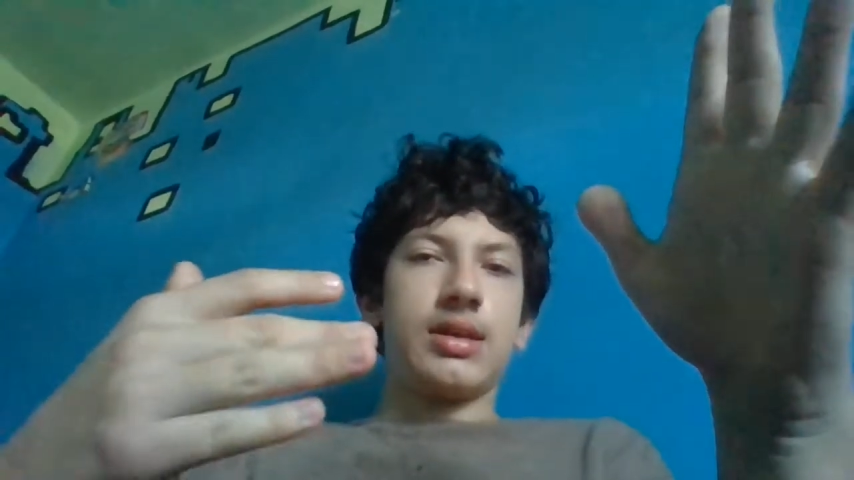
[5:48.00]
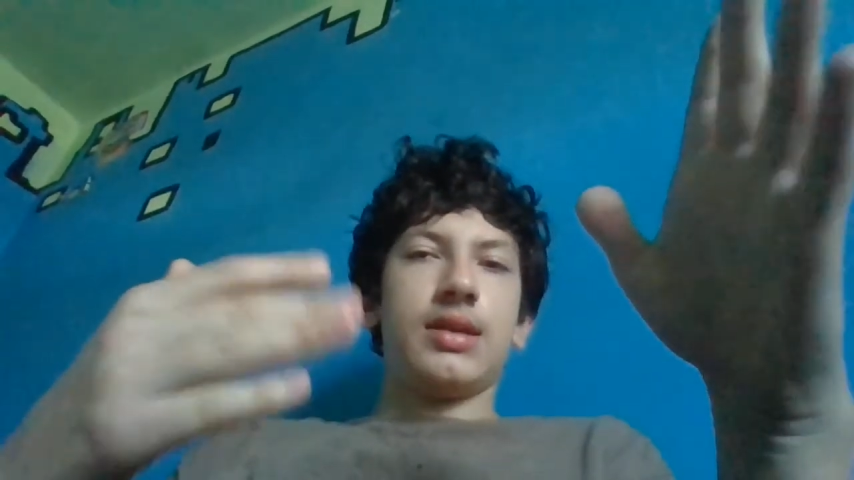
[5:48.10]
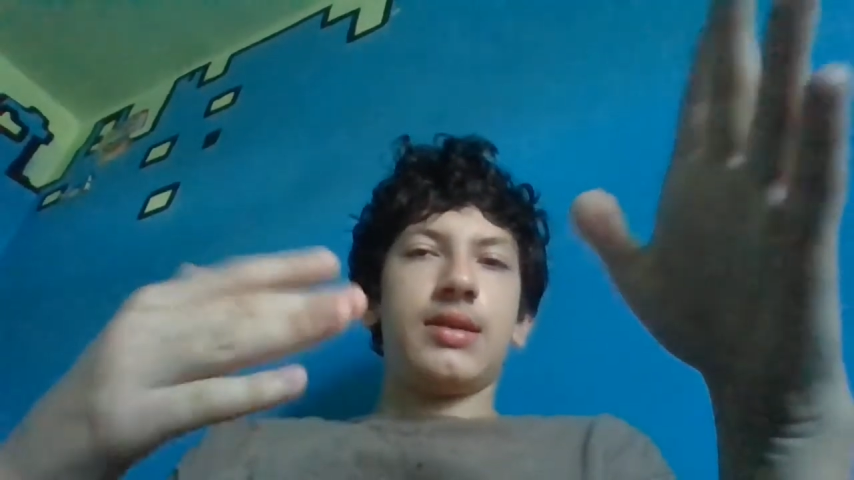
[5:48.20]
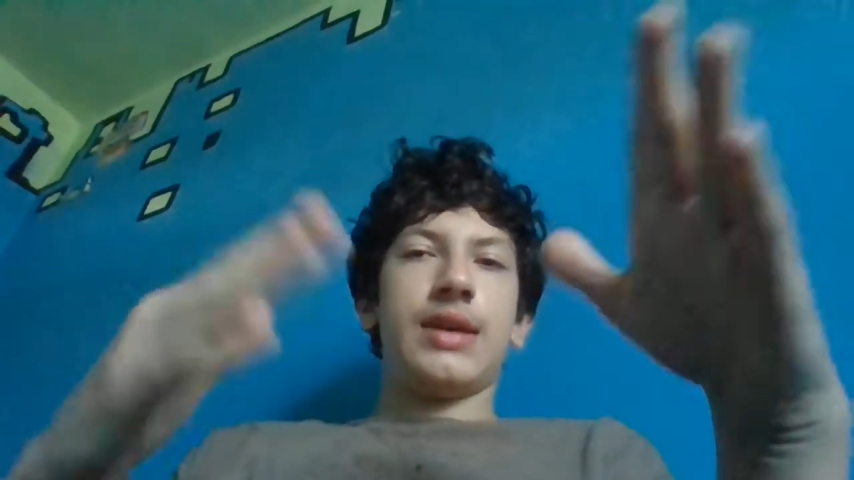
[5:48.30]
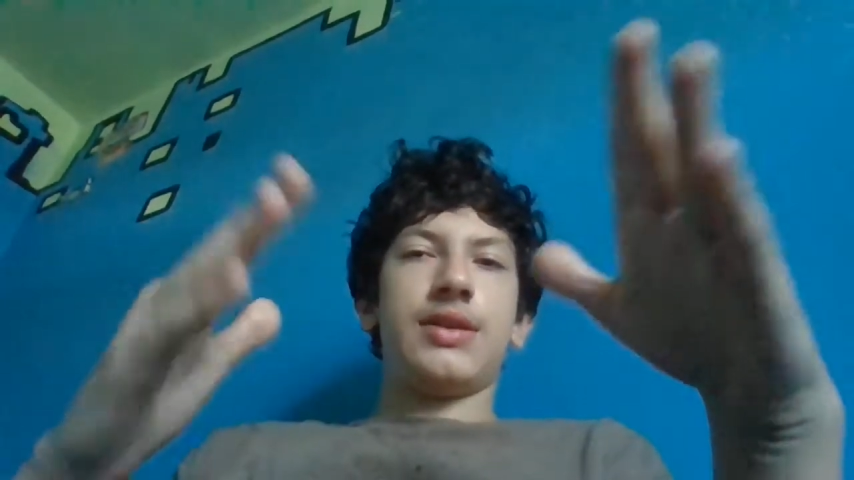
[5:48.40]

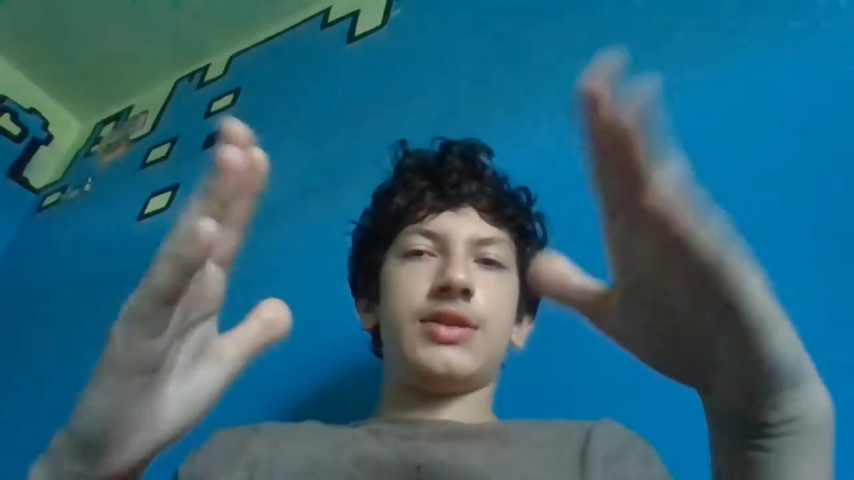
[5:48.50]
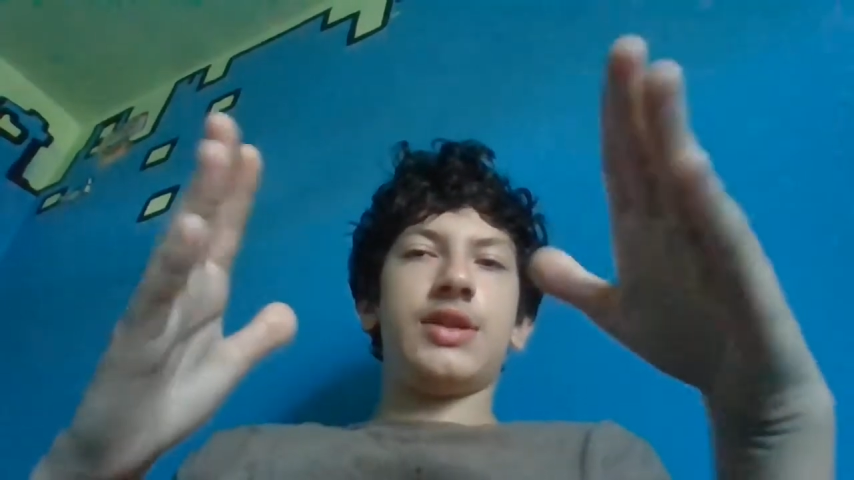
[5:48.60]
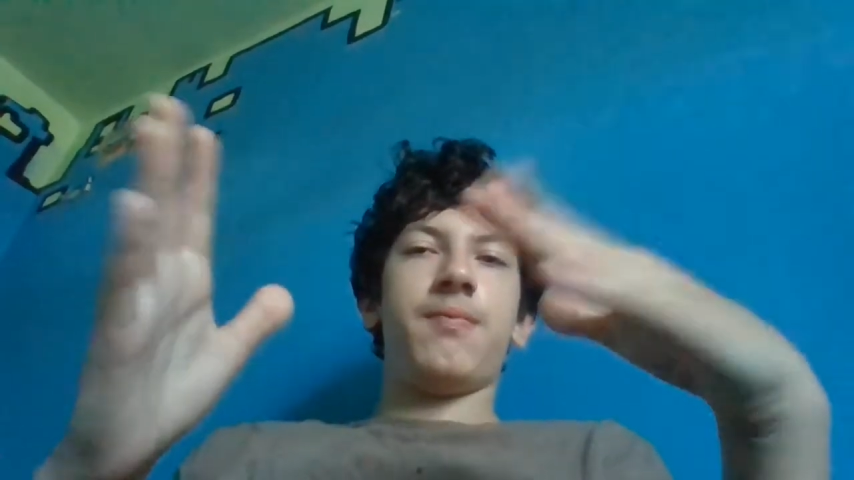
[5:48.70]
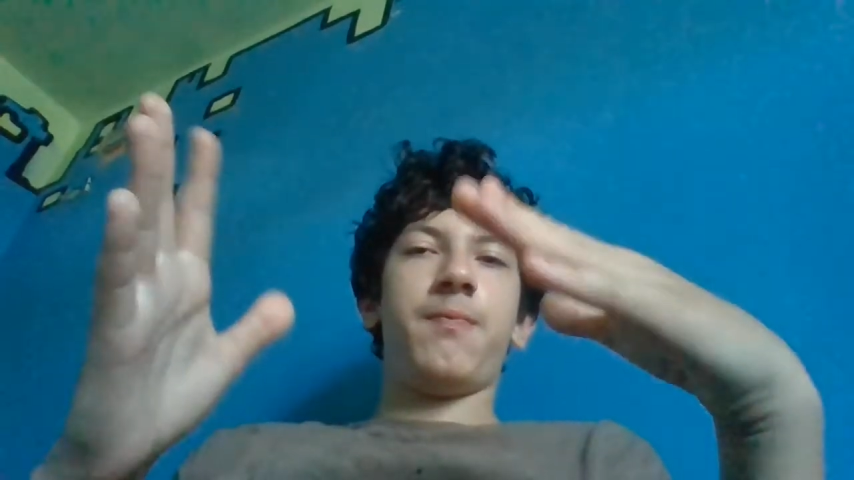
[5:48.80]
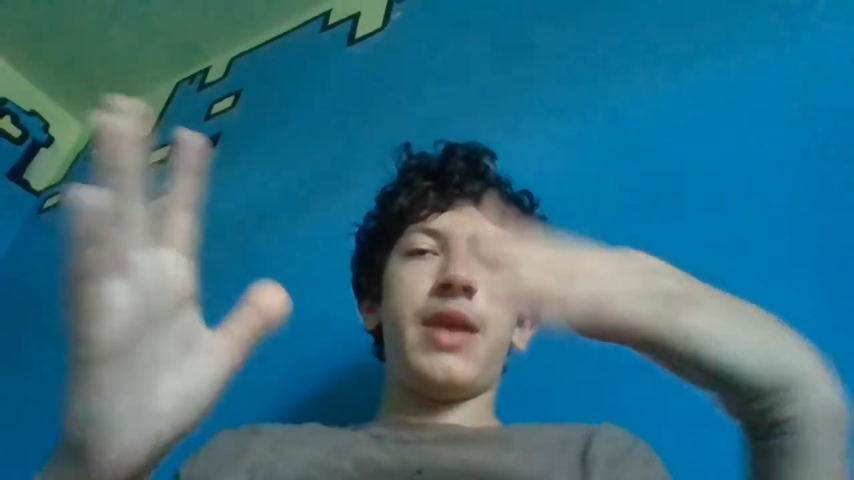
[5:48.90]
It
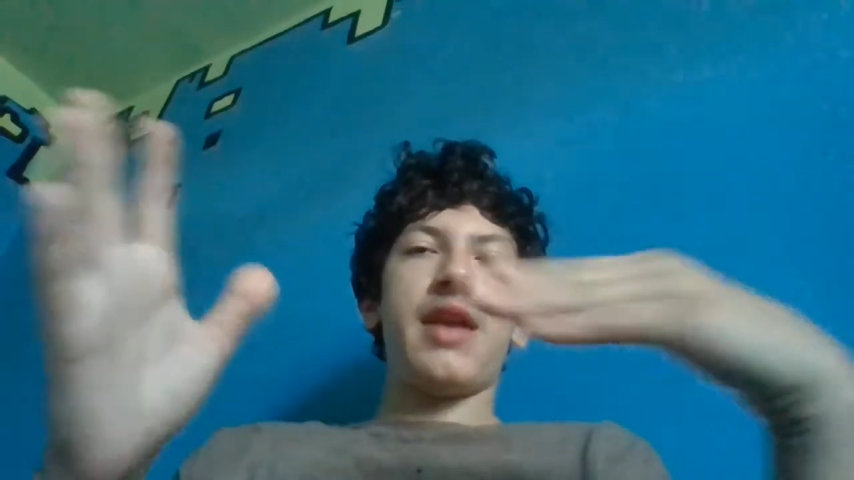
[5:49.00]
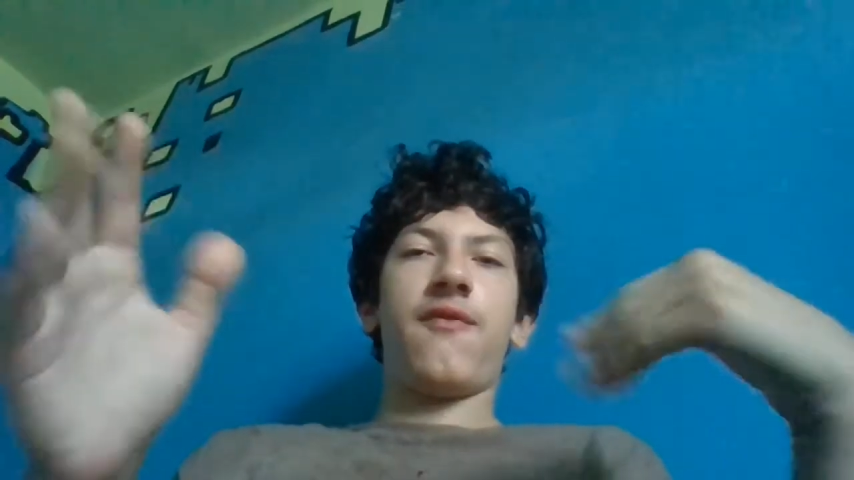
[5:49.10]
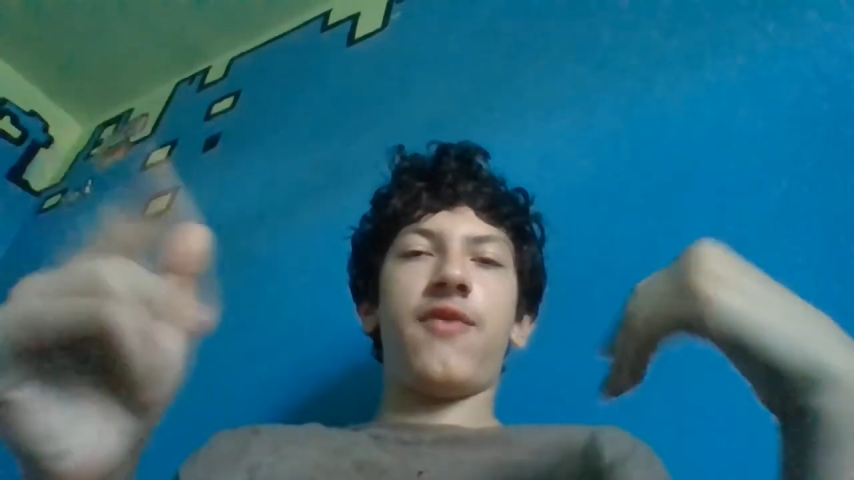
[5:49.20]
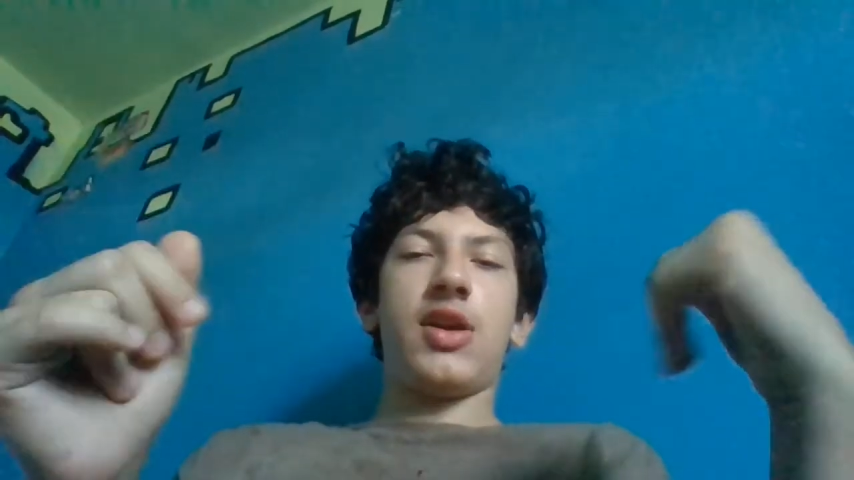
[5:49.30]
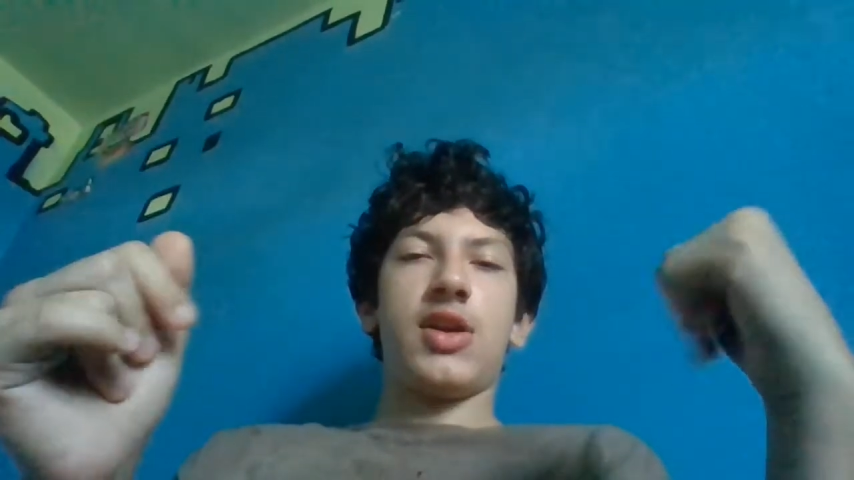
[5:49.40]
doesn't
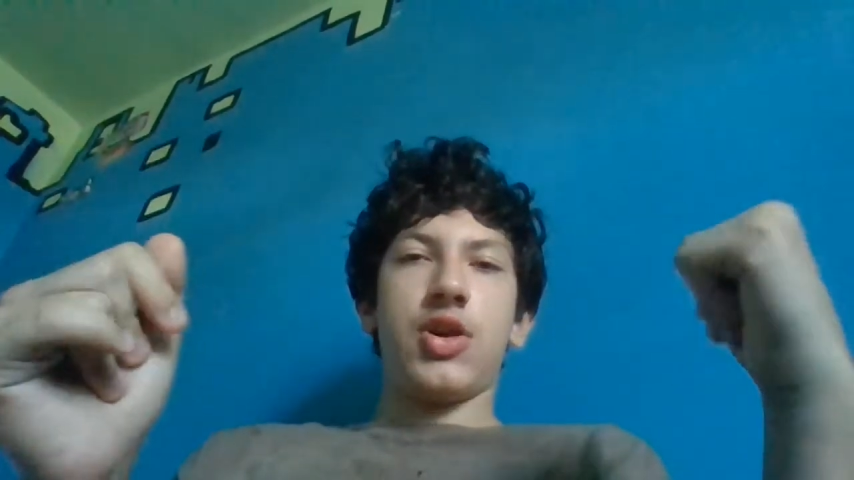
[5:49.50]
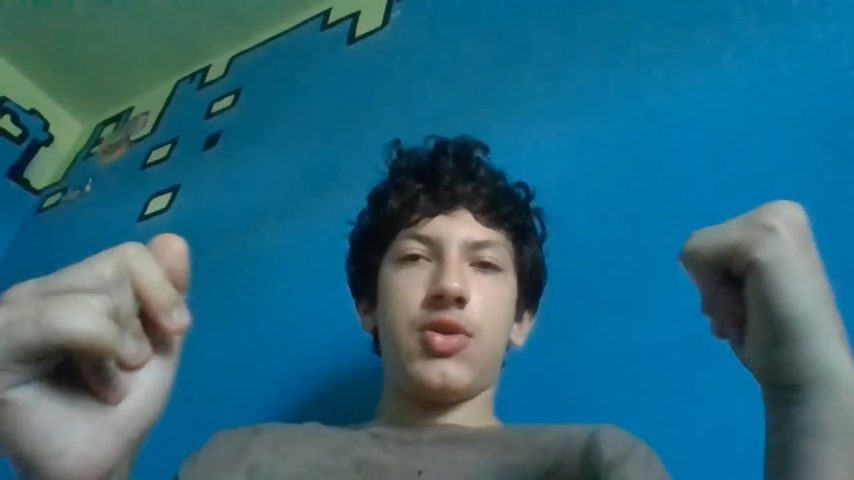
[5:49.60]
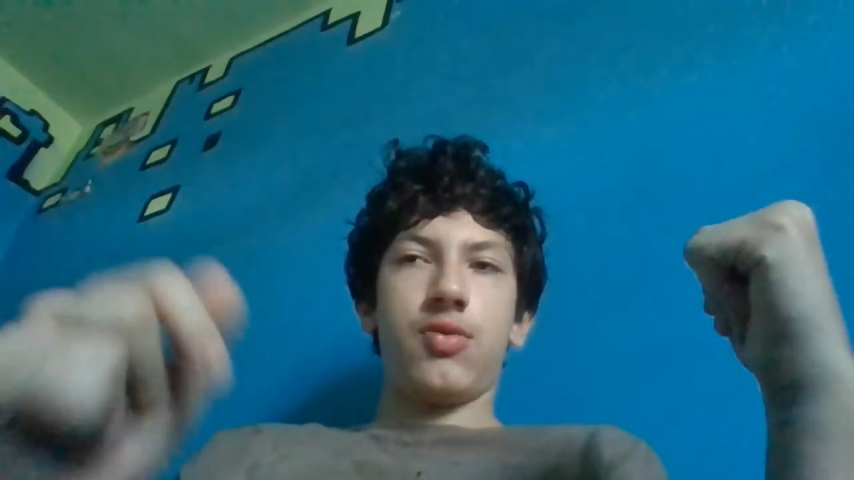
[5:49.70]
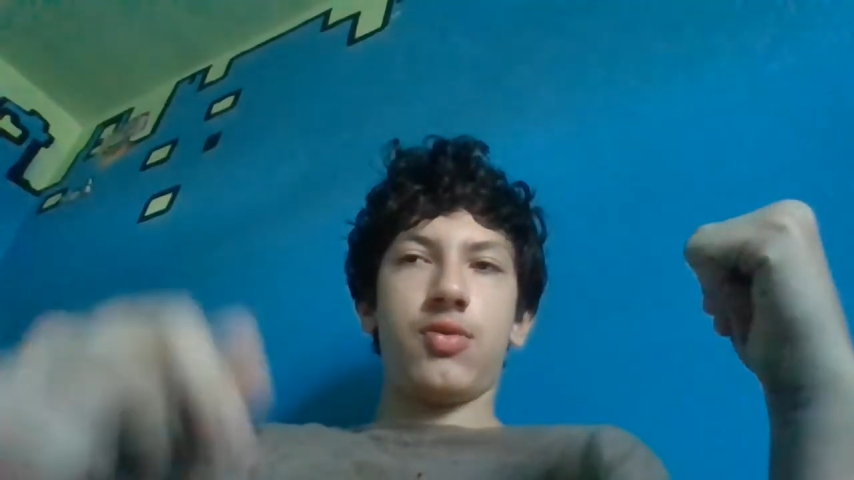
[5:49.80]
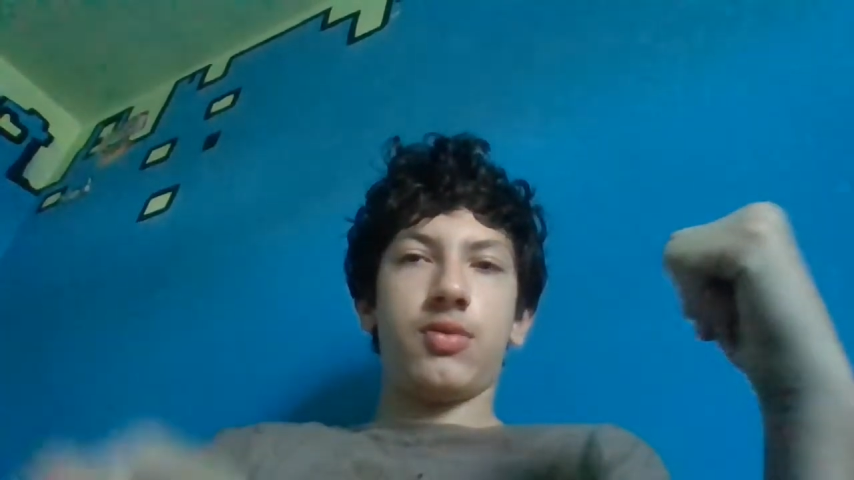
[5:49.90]
benefit you.